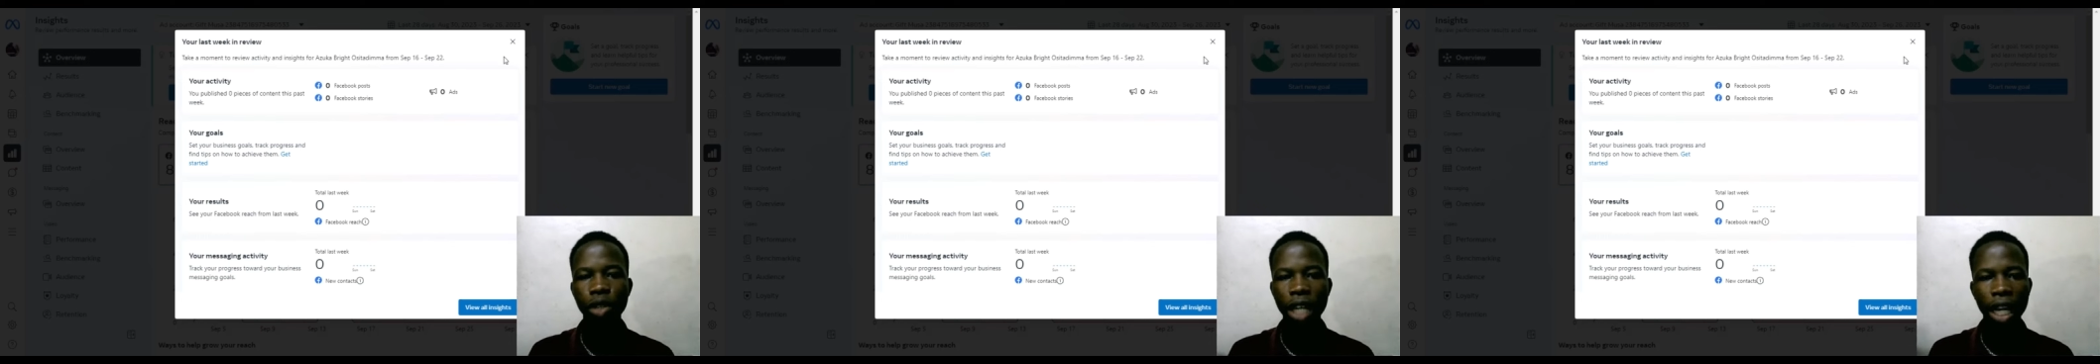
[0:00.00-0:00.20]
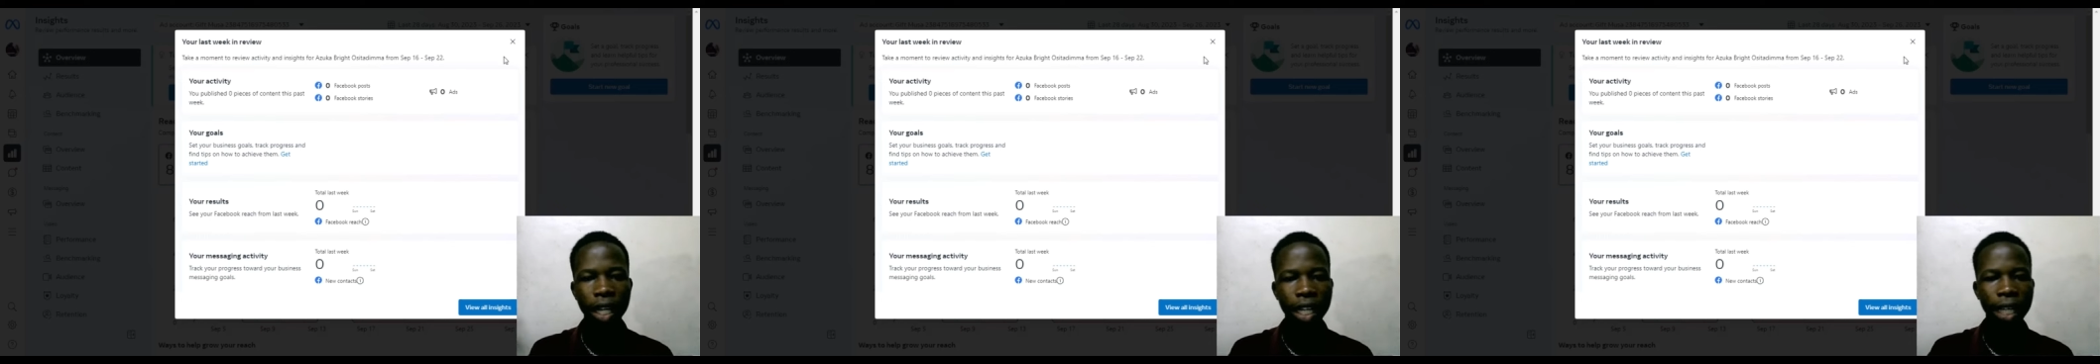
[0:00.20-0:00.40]

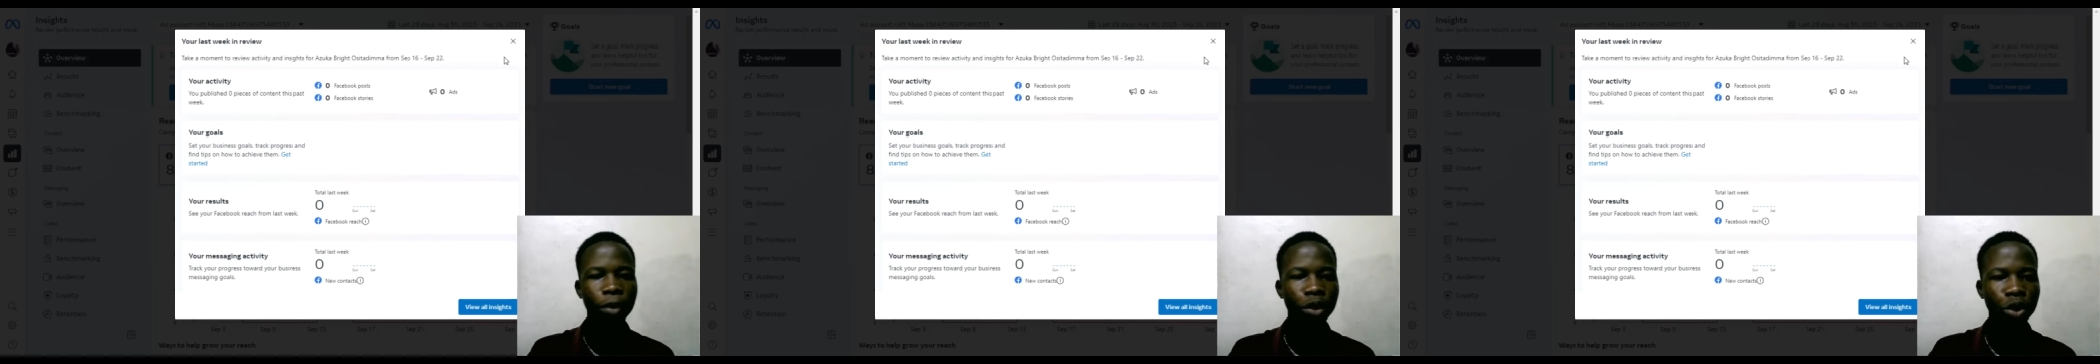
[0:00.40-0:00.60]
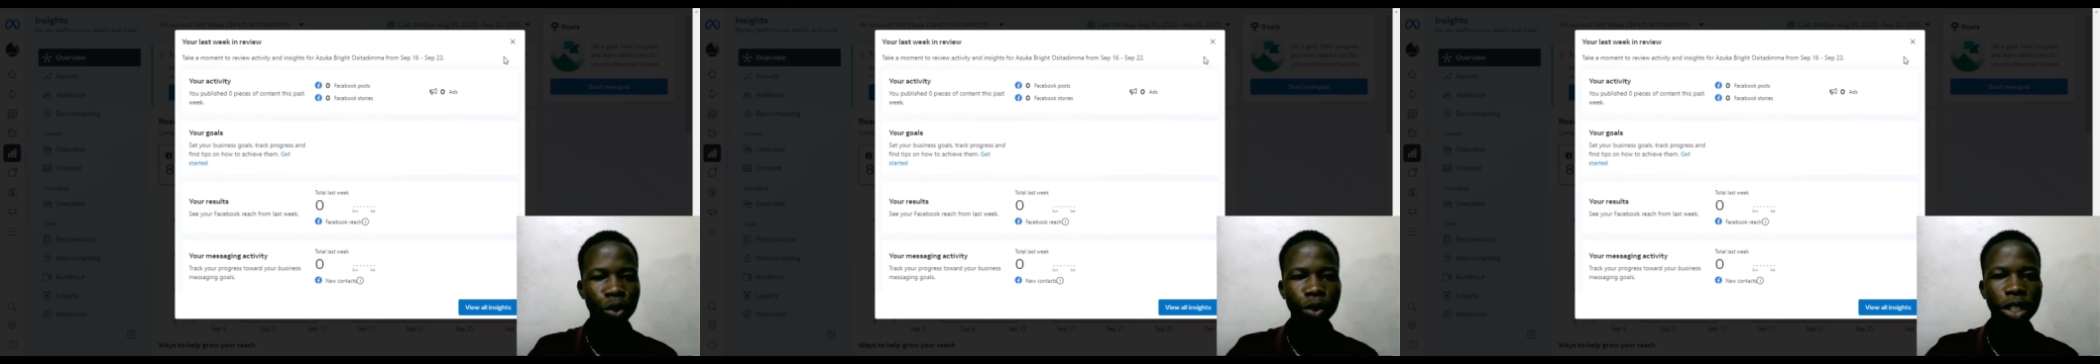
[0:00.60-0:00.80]
you can
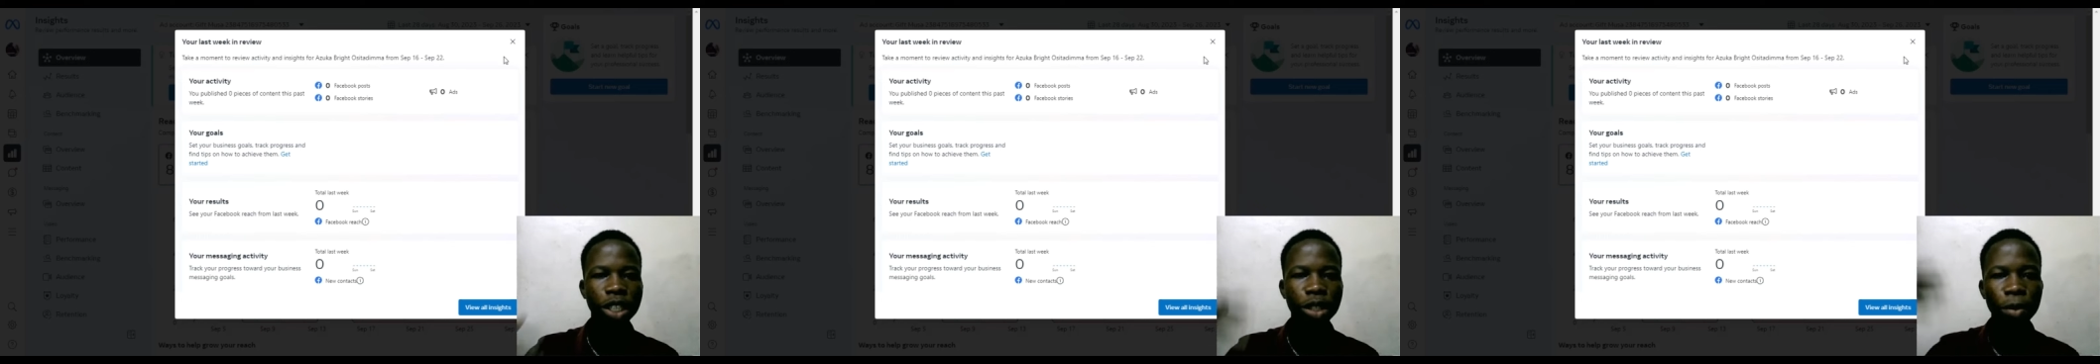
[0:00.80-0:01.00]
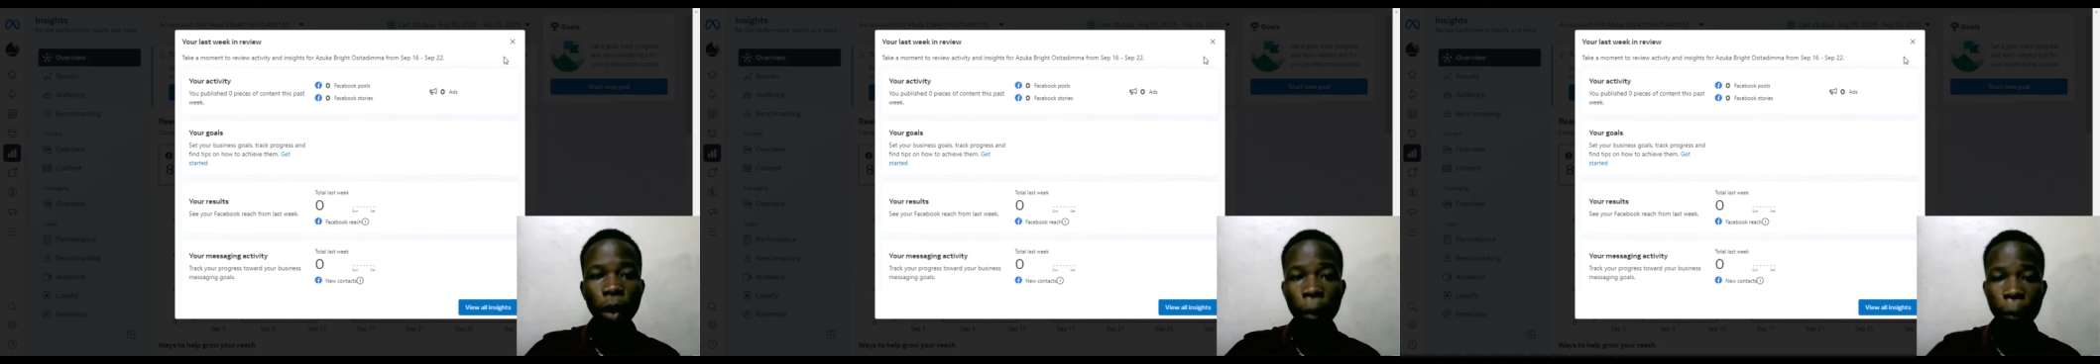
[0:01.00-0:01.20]
get to
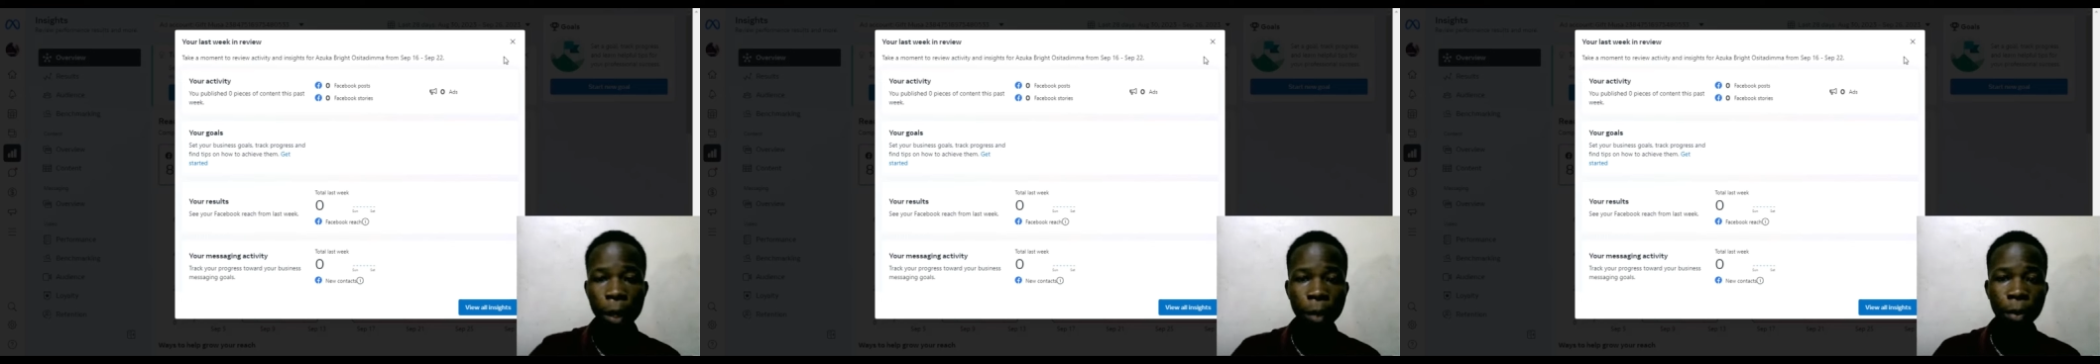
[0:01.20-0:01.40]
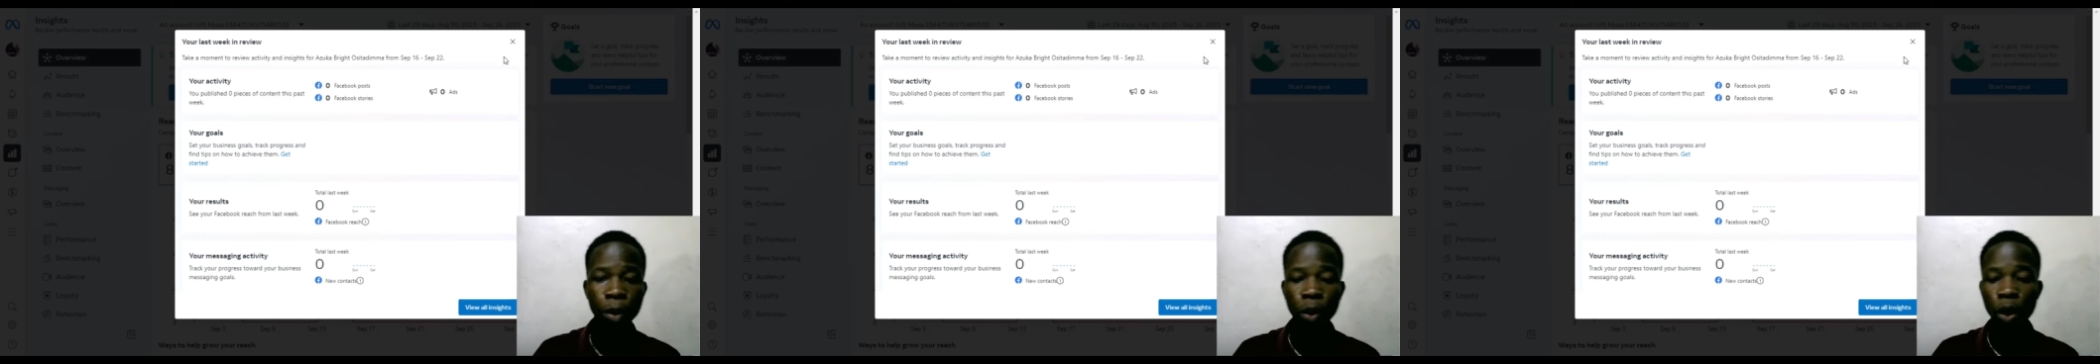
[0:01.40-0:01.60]
reach more
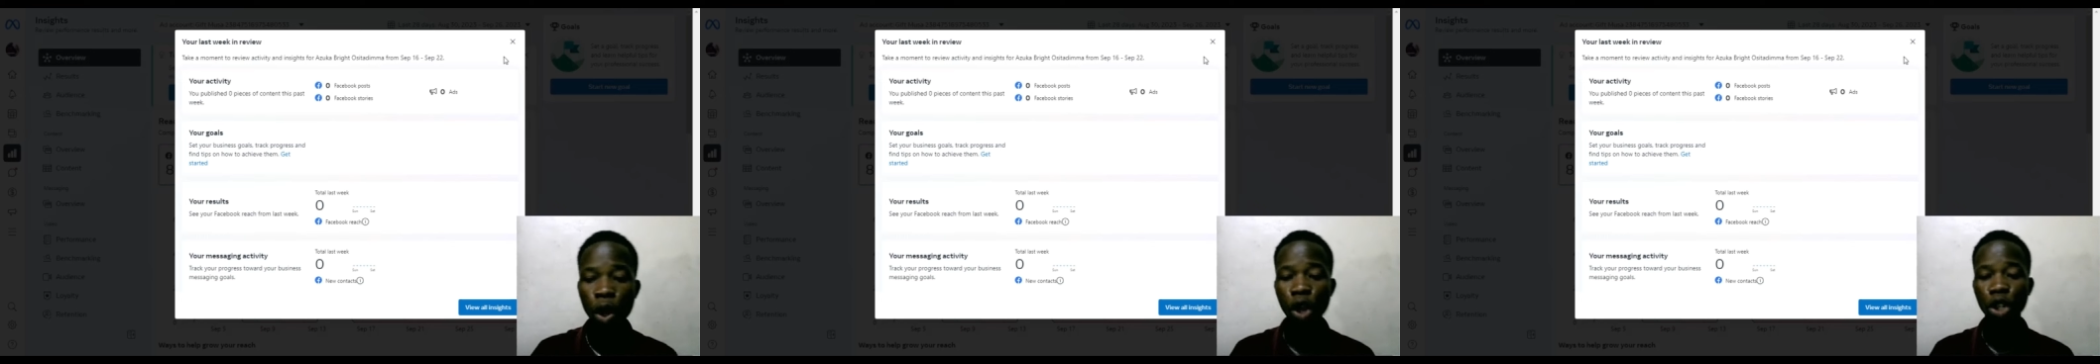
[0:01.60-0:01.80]
people.